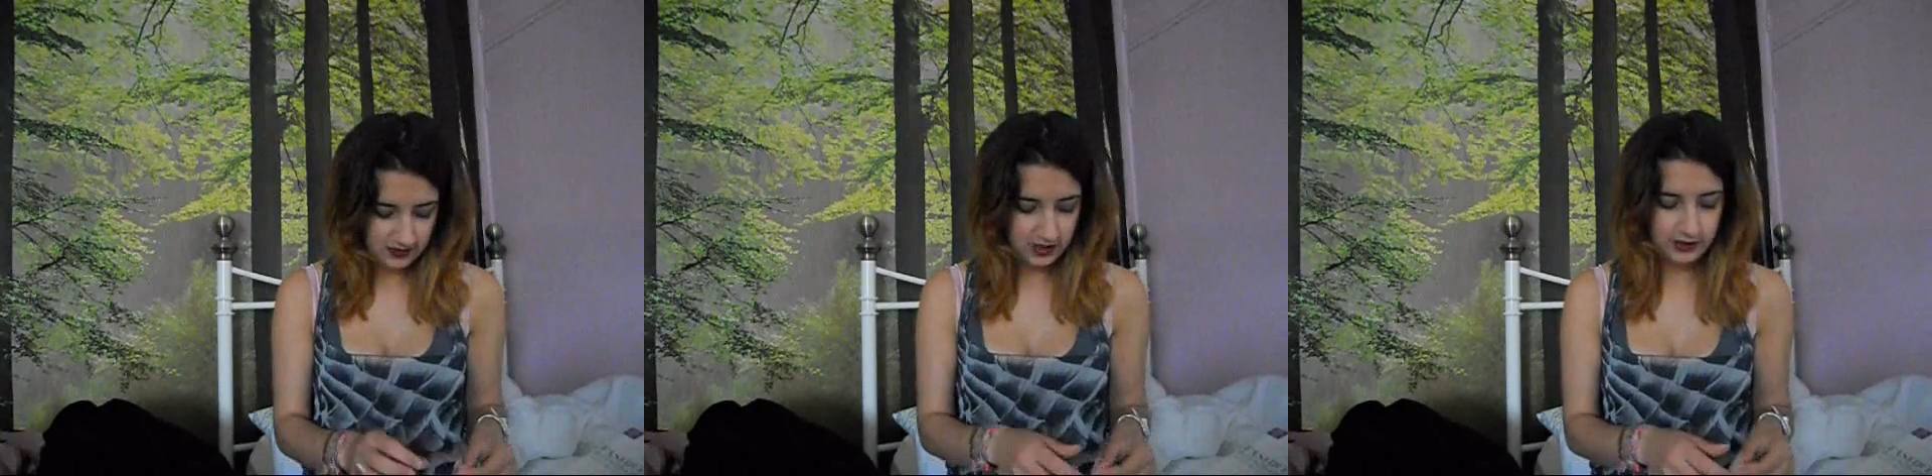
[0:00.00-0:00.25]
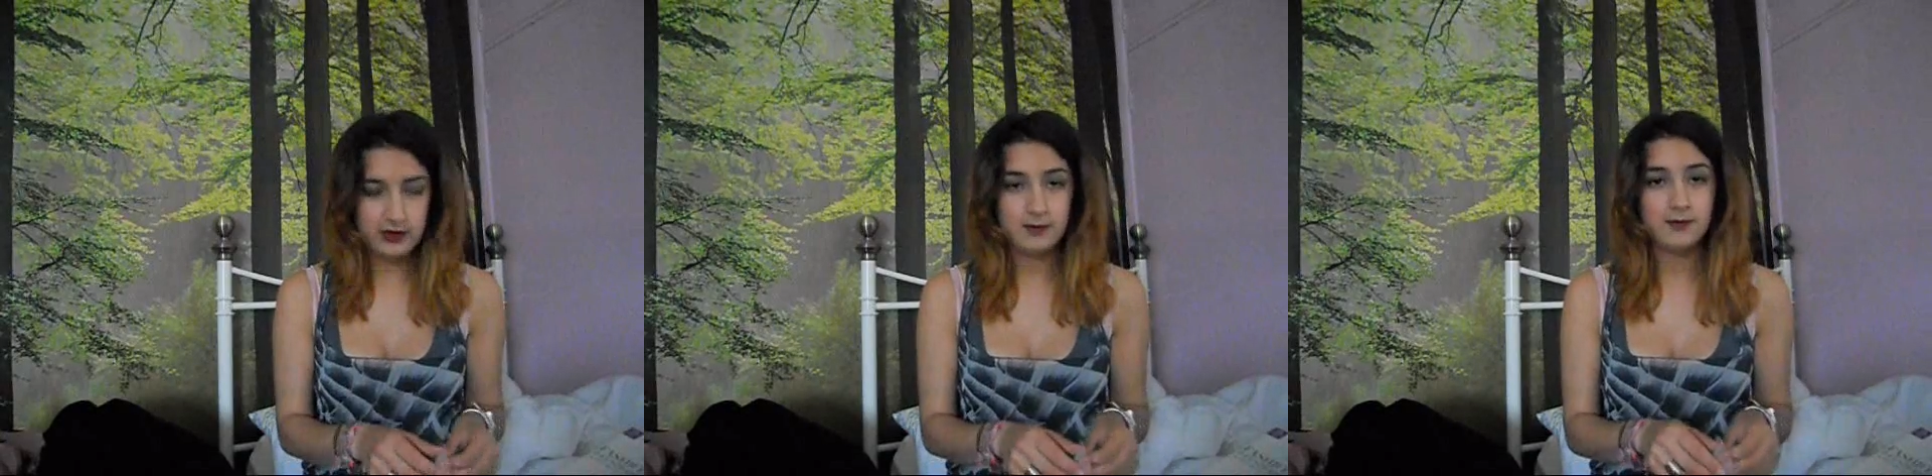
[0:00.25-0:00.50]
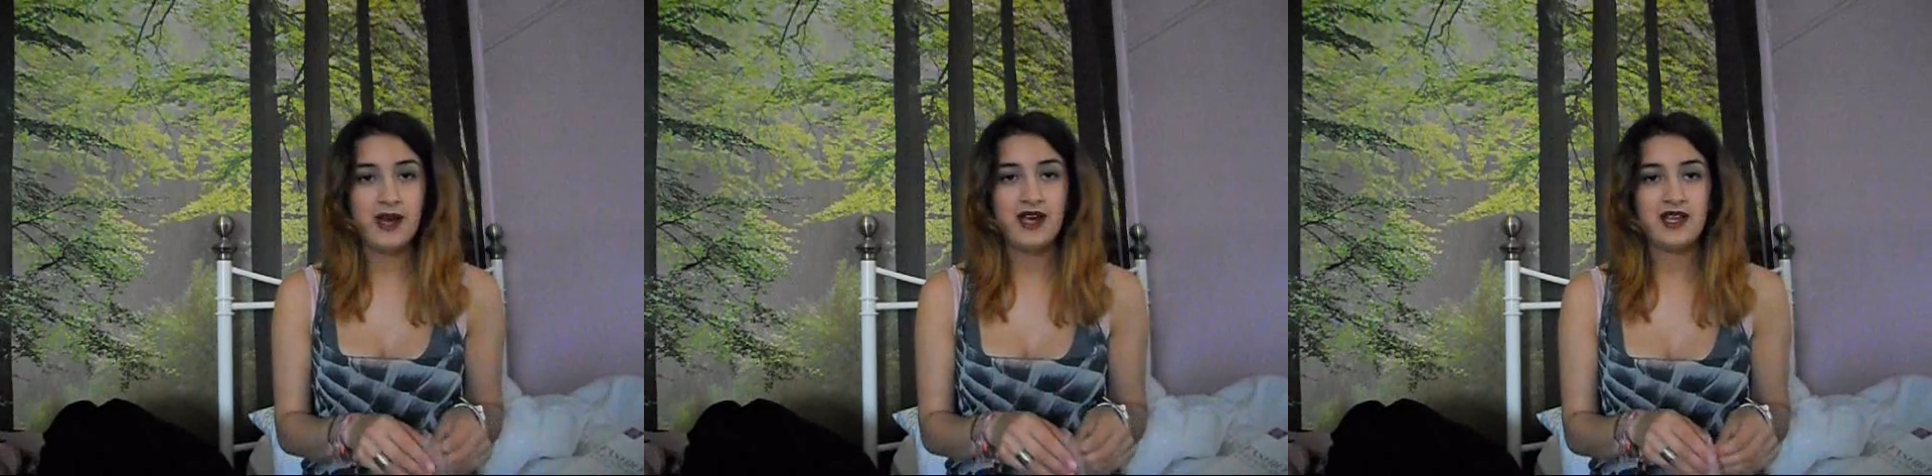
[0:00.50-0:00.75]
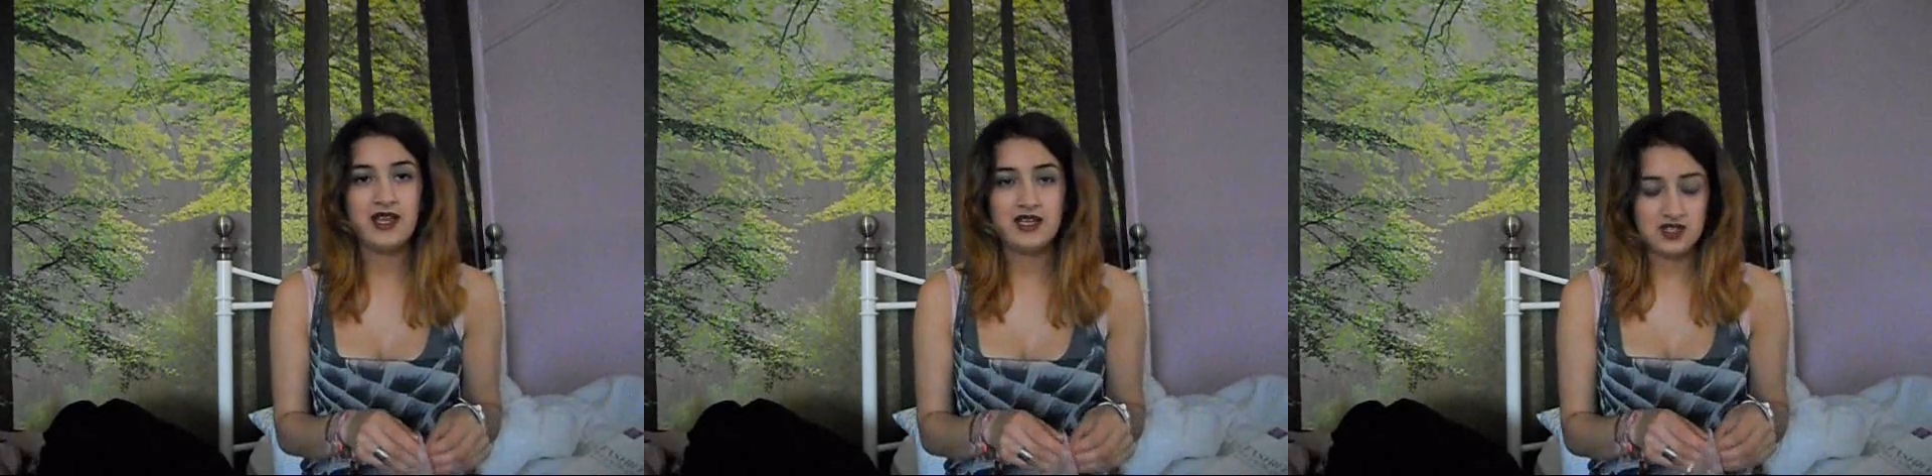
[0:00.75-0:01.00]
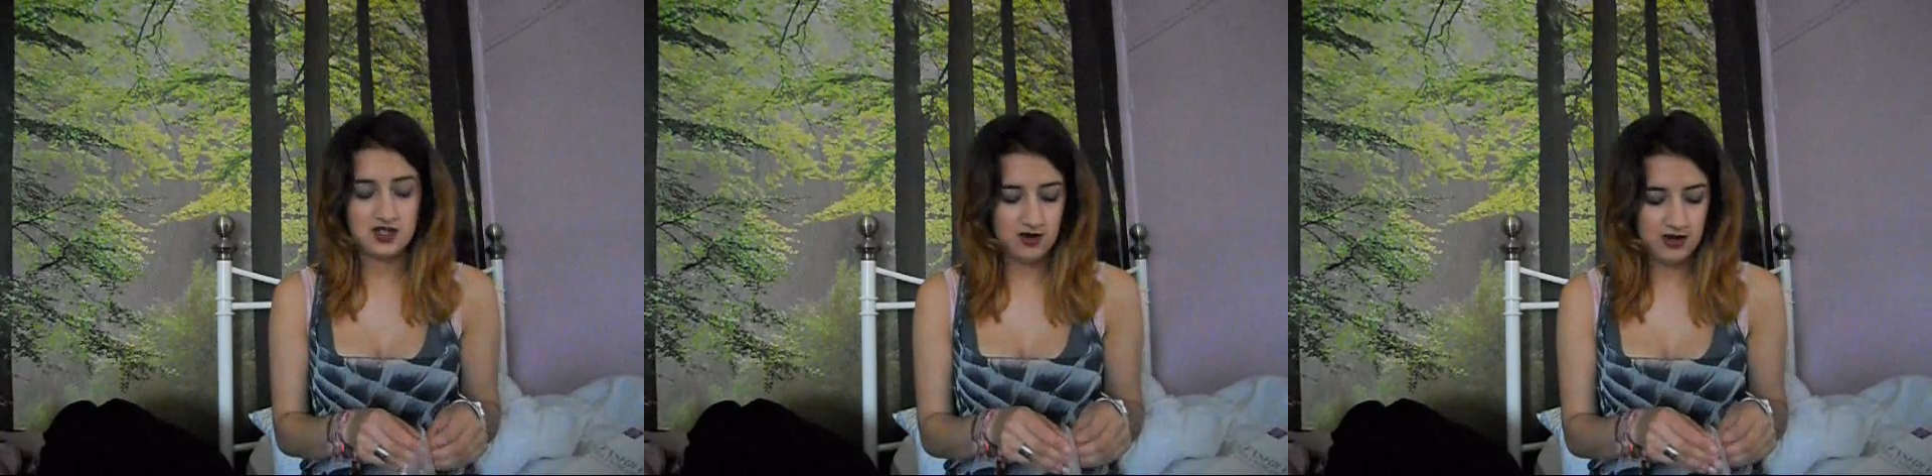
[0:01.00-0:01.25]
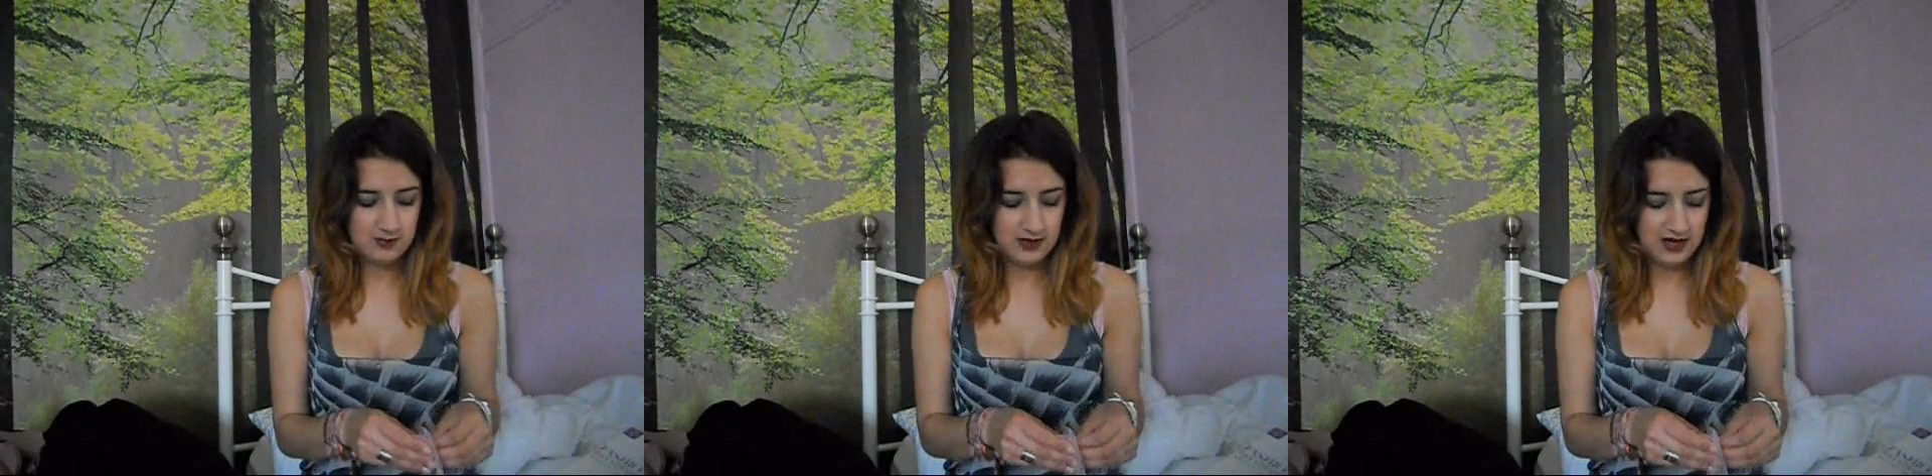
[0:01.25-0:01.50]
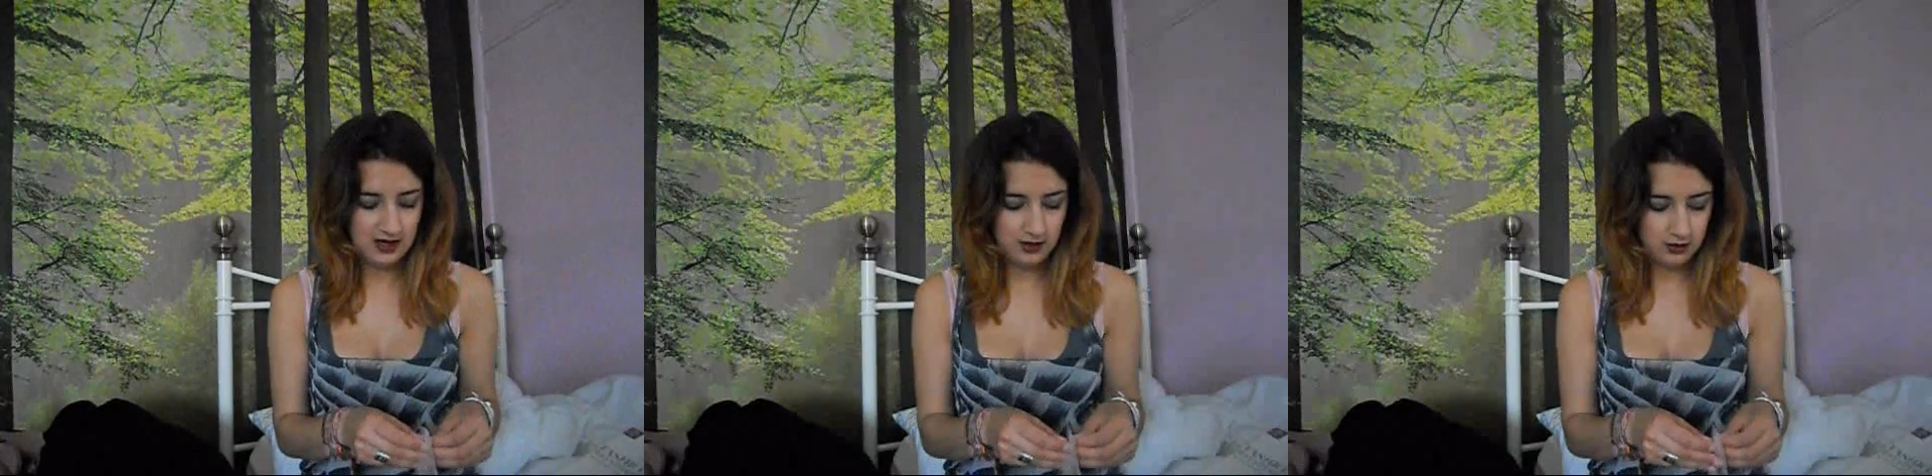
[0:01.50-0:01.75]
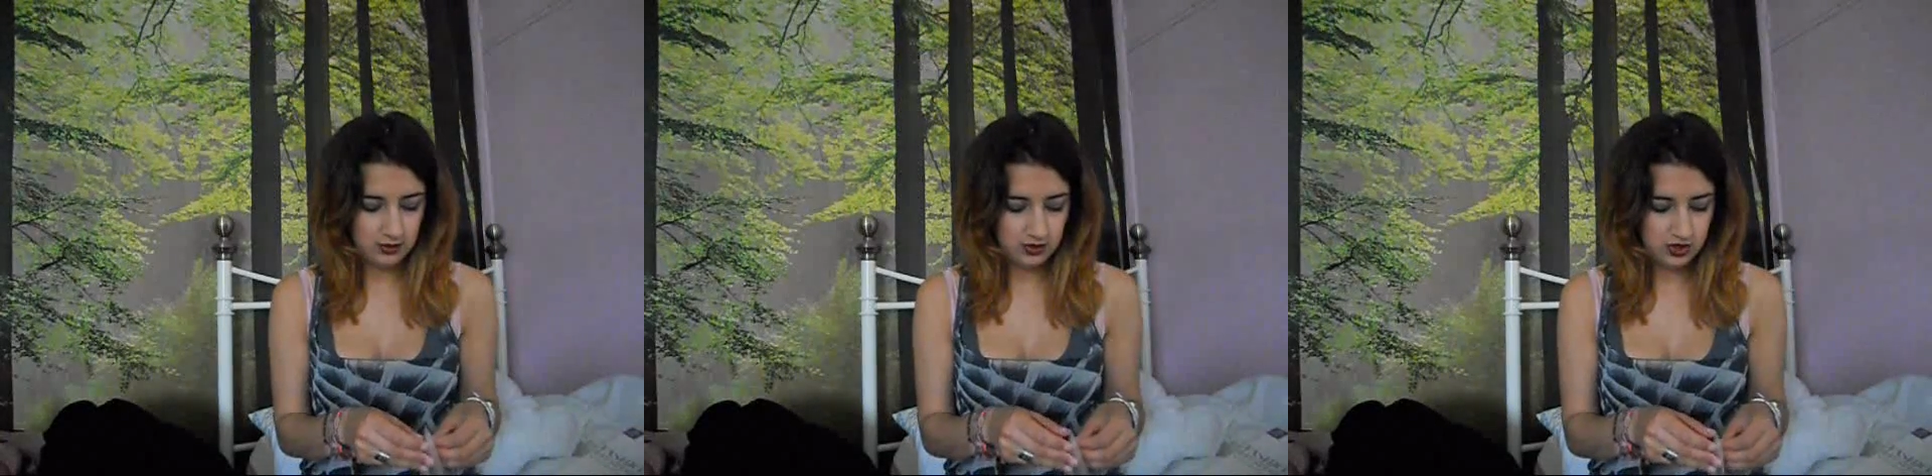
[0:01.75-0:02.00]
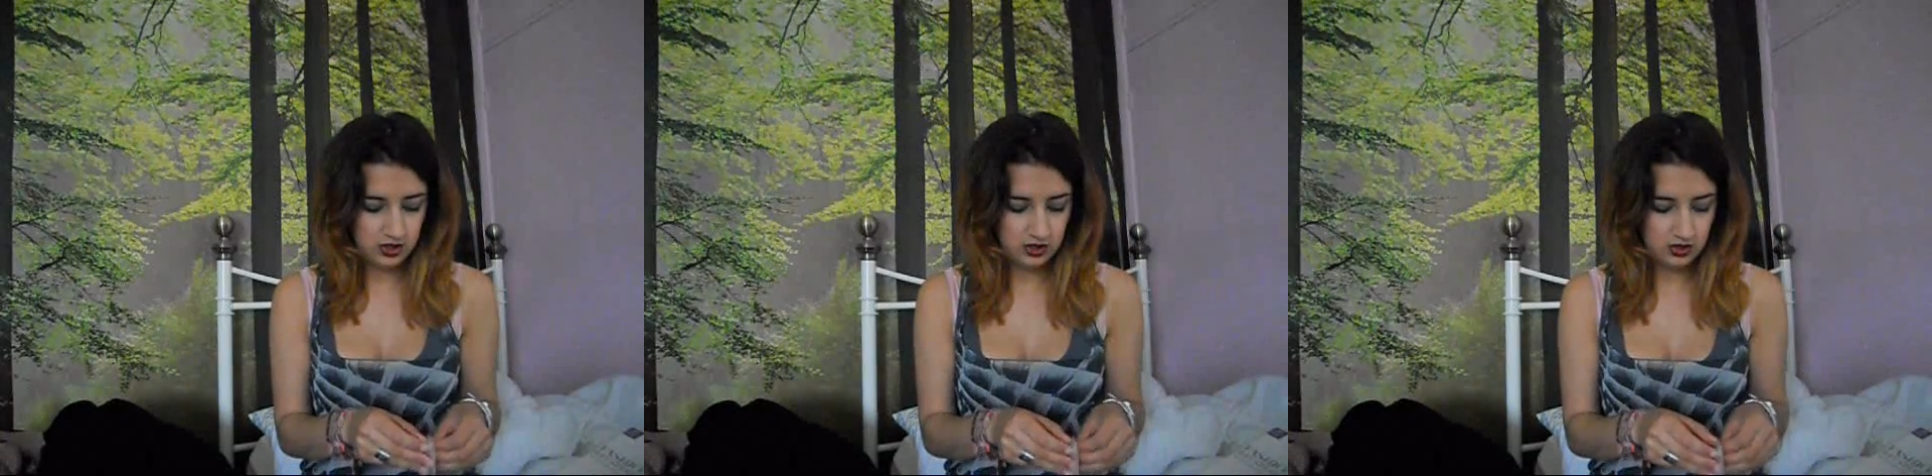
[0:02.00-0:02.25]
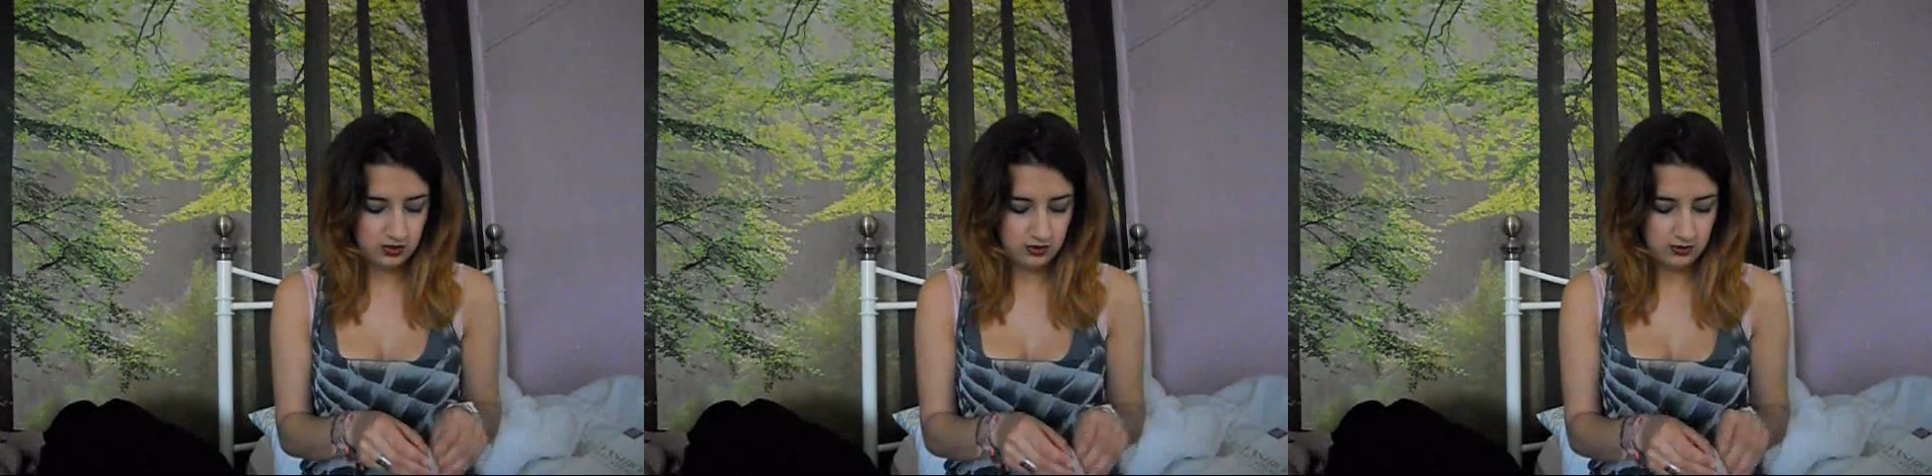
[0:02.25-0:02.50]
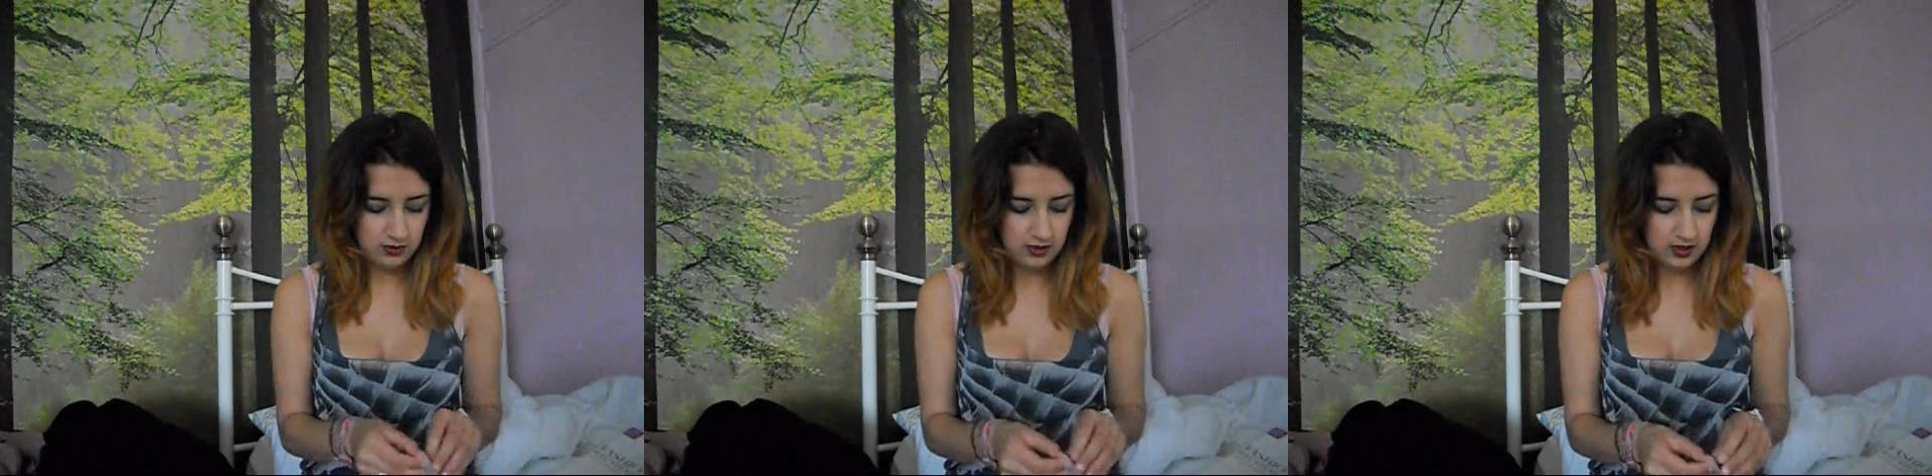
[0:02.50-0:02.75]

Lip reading: Going back in time now to